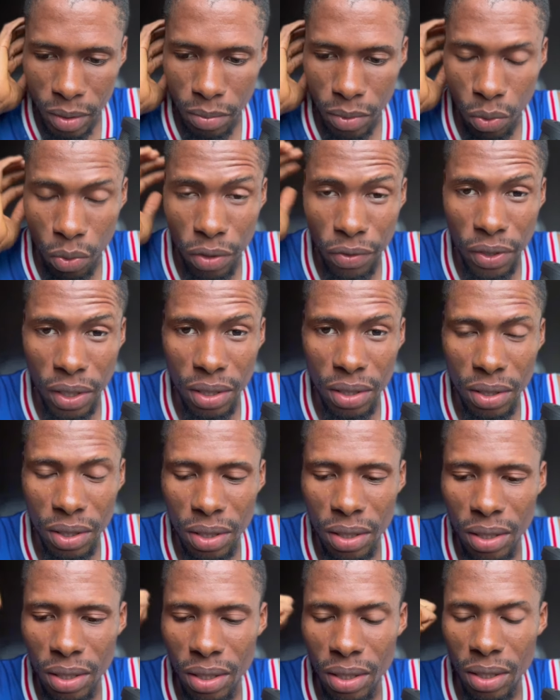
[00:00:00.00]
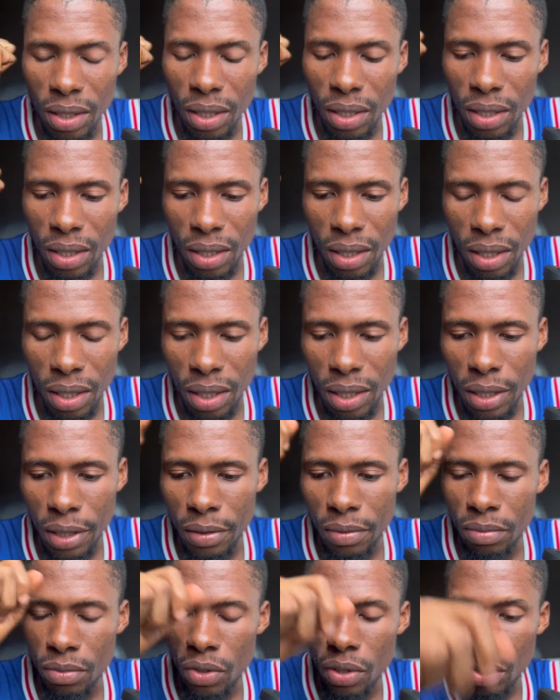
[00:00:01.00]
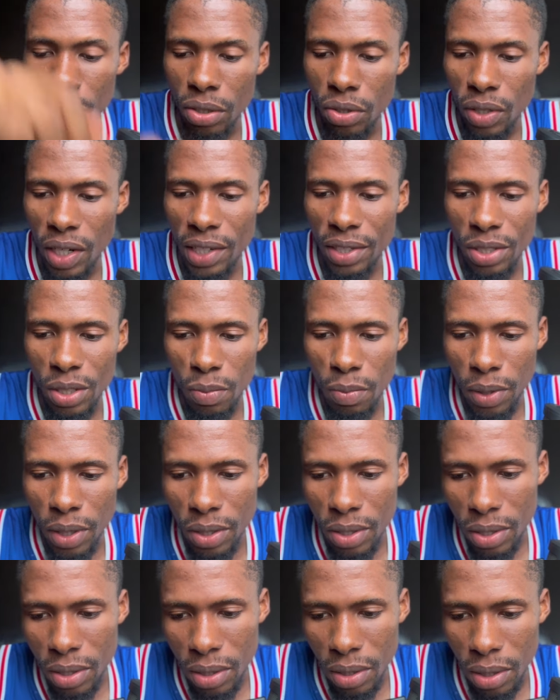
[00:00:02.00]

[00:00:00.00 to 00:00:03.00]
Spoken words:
But Wilfred Ndidi tried his best.